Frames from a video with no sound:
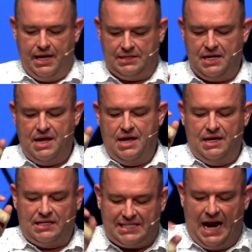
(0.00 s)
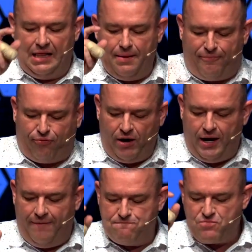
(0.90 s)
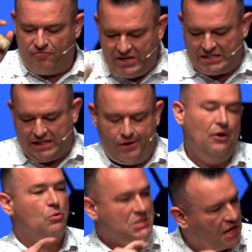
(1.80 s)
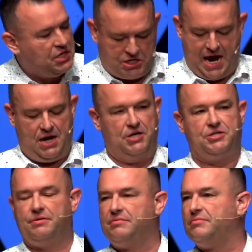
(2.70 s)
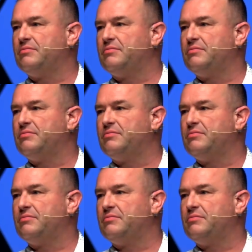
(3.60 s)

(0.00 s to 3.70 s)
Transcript: is setting them free physically was not the challenge.